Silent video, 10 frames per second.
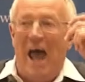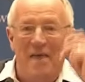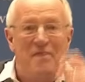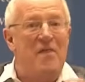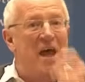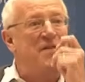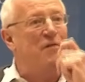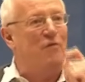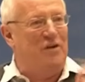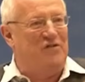And then
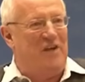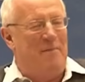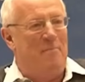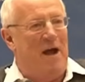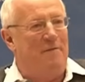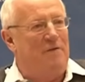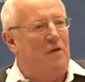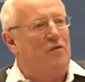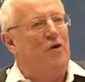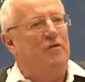the voice came back for
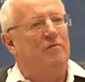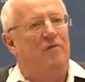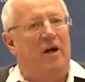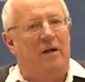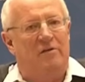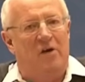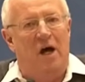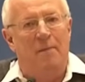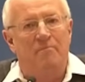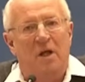the third and final
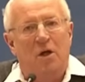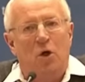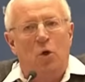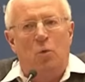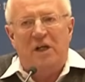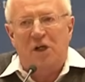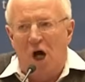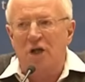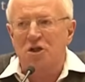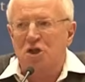time. We
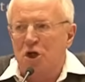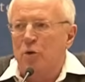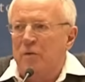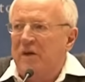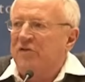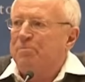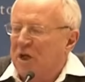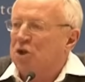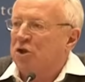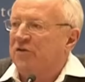can't show these
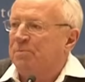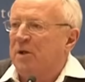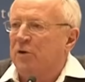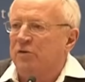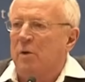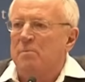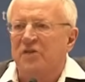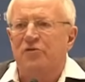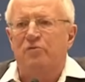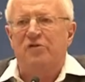pictures because we
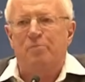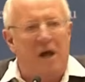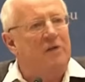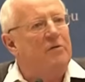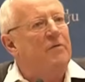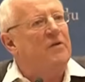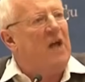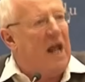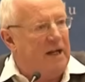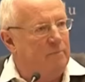must respect the
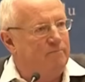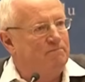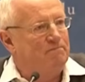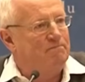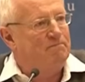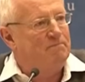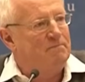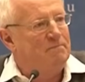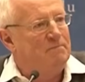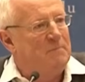dead.
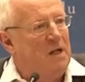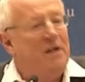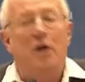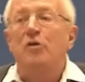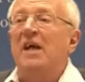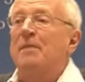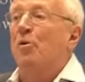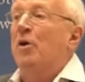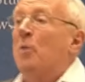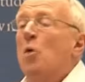Now, you get the
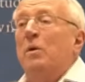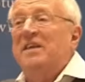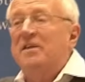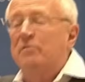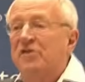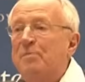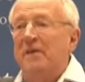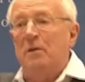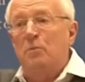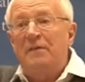point. We didn't
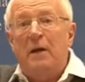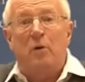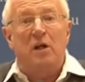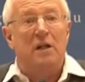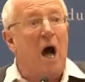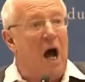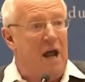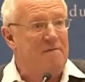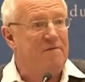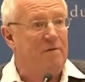respect them when they were
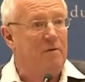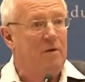alive.